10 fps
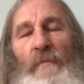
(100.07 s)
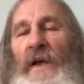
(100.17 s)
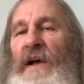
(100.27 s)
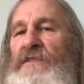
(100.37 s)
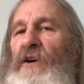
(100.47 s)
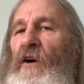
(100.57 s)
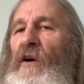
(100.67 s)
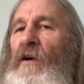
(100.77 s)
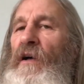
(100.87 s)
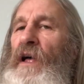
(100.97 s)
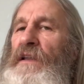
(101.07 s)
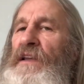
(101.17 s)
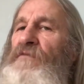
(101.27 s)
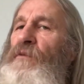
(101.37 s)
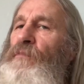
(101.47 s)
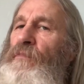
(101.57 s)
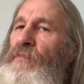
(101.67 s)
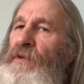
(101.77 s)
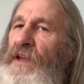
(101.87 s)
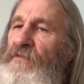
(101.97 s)
Because all different
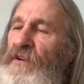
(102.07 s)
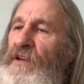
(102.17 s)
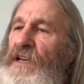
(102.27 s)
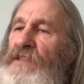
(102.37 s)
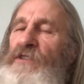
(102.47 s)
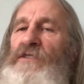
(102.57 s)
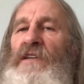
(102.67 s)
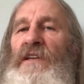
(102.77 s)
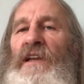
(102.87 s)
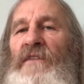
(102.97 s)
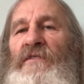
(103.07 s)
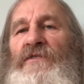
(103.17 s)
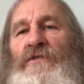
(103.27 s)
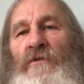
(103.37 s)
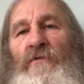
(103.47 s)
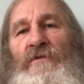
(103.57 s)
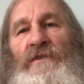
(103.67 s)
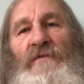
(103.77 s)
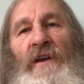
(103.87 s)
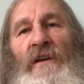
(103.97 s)
teachers and different schools
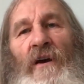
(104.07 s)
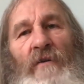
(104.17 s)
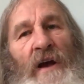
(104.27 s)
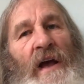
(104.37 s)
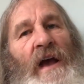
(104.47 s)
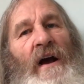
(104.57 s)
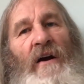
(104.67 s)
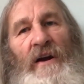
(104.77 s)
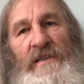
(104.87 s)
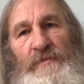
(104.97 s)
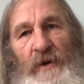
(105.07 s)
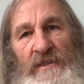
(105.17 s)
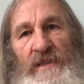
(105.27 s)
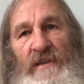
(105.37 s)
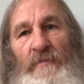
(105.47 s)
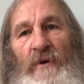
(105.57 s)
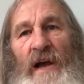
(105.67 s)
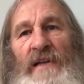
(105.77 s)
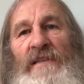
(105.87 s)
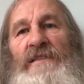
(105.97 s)
of Yin Yoga are expressing the
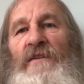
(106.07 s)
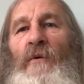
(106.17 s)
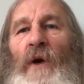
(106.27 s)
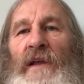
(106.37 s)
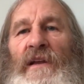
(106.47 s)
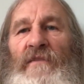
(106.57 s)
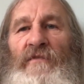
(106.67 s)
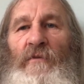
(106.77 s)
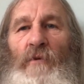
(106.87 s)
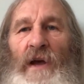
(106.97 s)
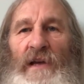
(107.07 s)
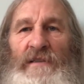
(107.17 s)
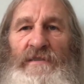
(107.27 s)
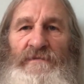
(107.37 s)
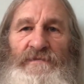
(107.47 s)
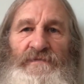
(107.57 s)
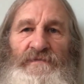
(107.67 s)
practice in quite different ways.